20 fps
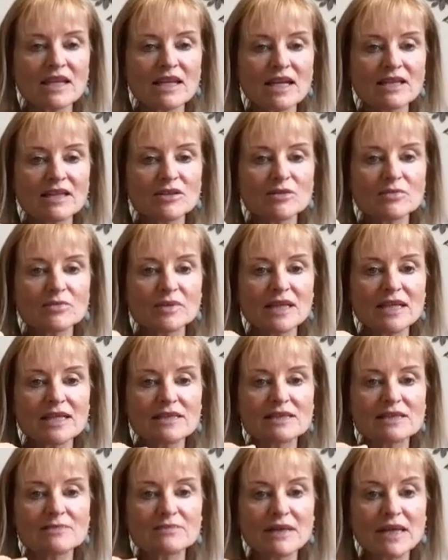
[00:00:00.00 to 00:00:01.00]
and you
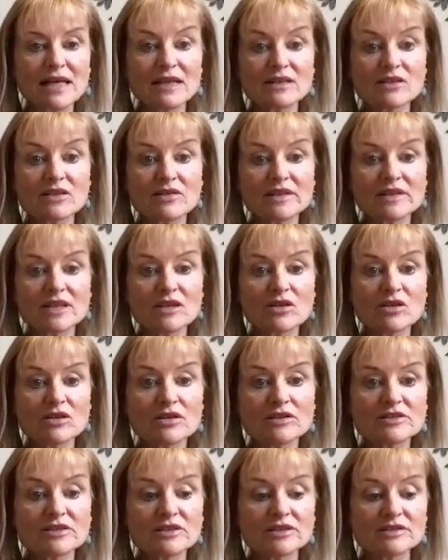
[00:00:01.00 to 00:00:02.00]
place it back on the
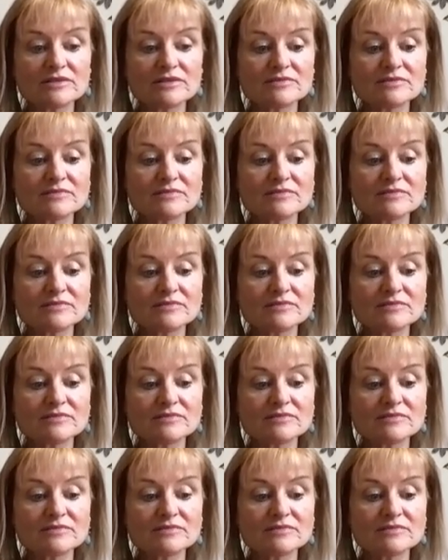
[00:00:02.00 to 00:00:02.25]
altar.